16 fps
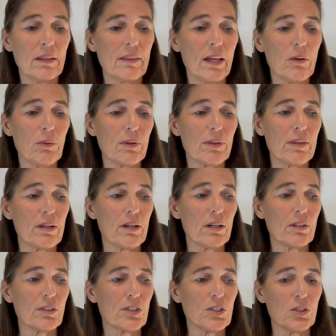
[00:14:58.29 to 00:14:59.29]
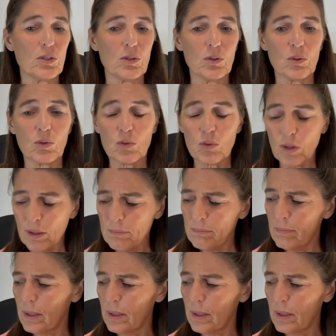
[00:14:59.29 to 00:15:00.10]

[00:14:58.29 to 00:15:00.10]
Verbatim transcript: They were there to greet